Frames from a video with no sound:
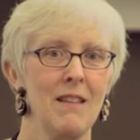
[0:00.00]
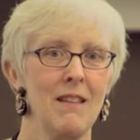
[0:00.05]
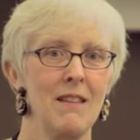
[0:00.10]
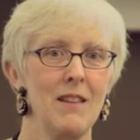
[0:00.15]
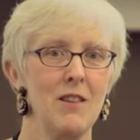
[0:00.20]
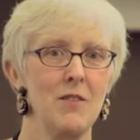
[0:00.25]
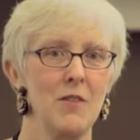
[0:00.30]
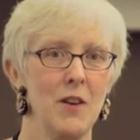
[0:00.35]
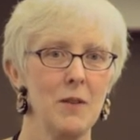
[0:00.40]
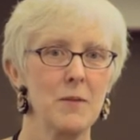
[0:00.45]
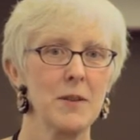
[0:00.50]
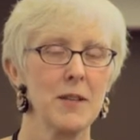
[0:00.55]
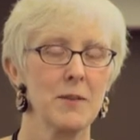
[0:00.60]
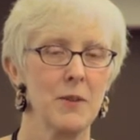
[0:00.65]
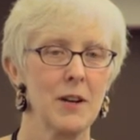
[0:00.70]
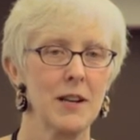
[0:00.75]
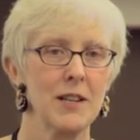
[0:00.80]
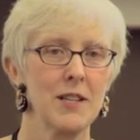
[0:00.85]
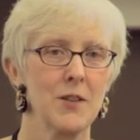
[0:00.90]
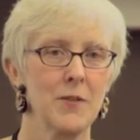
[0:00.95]
you've always
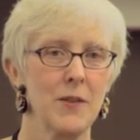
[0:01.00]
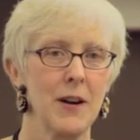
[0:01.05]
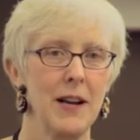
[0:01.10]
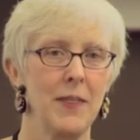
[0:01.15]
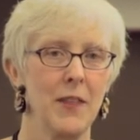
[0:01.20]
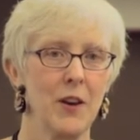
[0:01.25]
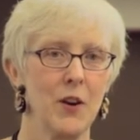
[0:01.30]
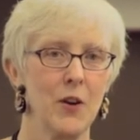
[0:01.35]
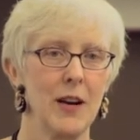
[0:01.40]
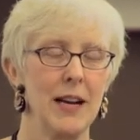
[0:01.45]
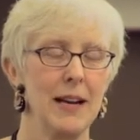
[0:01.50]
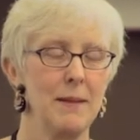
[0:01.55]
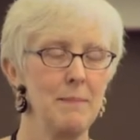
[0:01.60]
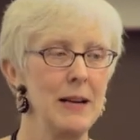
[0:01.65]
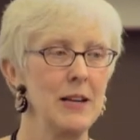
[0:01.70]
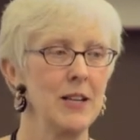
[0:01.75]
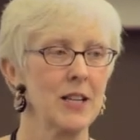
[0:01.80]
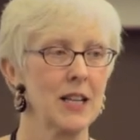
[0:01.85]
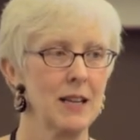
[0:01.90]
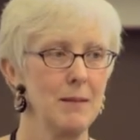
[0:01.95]
wanted to write the Great
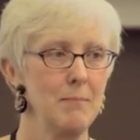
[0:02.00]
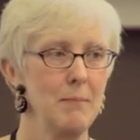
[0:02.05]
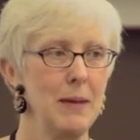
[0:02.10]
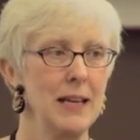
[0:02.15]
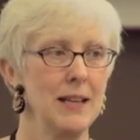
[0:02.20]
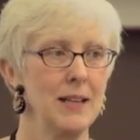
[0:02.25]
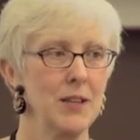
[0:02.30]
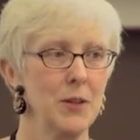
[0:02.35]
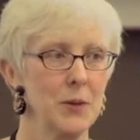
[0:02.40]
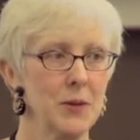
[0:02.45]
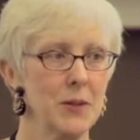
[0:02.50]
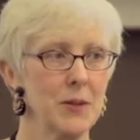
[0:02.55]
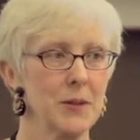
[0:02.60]
American Manual.